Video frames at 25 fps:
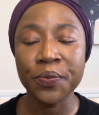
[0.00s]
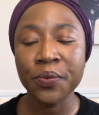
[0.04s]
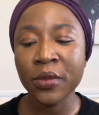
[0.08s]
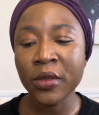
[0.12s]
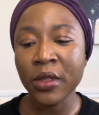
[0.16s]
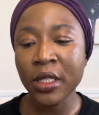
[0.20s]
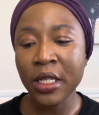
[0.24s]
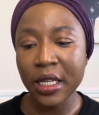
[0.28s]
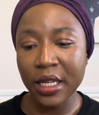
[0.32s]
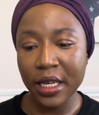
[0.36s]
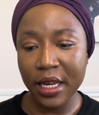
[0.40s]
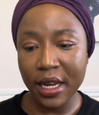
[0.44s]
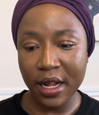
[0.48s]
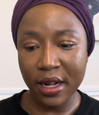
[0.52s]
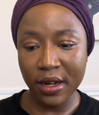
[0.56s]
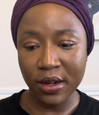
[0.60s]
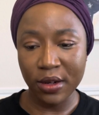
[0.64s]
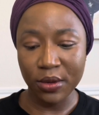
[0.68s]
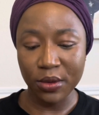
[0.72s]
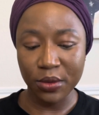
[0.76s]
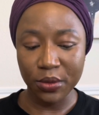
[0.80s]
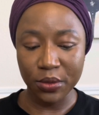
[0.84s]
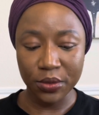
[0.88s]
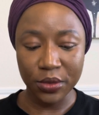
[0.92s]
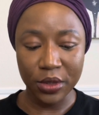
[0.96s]
Now,
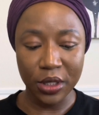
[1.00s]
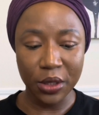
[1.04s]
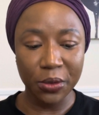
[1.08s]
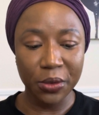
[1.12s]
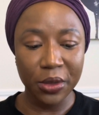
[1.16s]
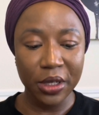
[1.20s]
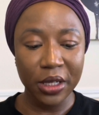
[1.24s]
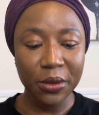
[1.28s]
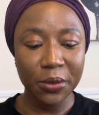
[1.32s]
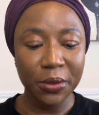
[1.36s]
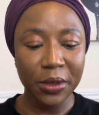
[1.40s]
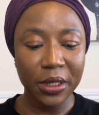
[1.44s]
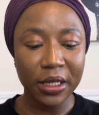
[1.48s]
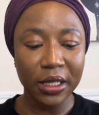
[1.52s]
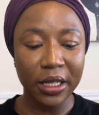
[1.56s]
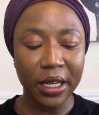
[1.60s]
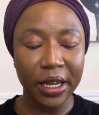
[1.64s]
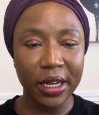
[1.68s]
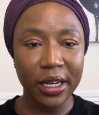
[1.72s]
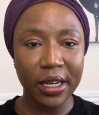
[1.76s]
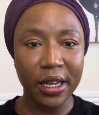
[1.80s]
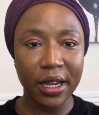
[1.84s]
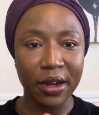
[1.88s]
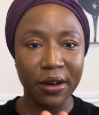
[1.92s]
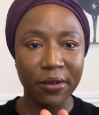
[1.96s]
the way we laid
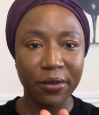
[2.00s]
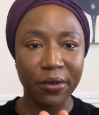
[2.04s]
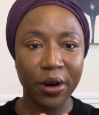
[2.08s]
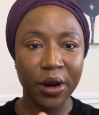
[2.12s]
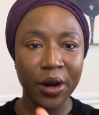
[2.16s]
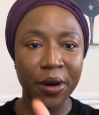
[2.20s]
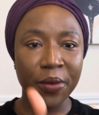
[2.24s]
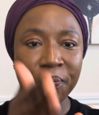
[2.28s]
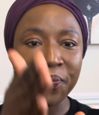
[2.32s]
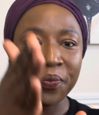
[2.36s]
down, right?